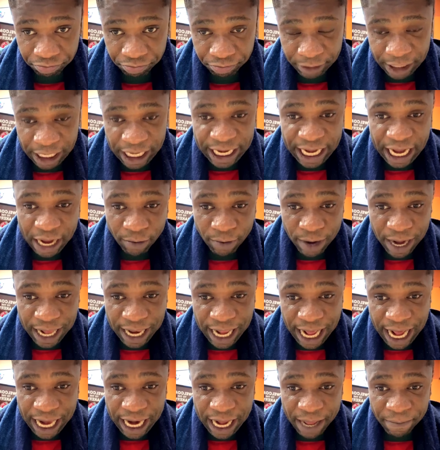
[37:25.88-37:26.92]
They got
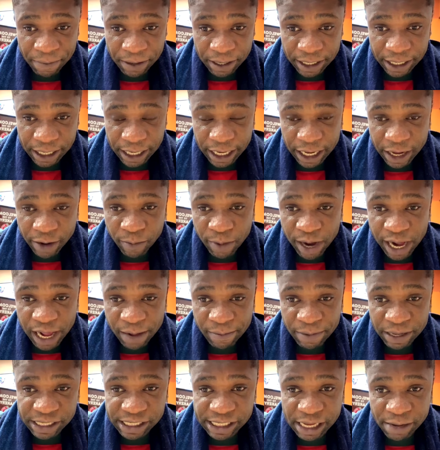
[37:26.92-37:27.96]
Gala Alabeke. My
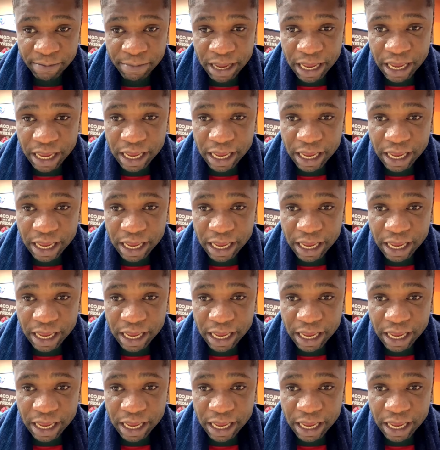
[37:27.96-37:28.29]
other semen.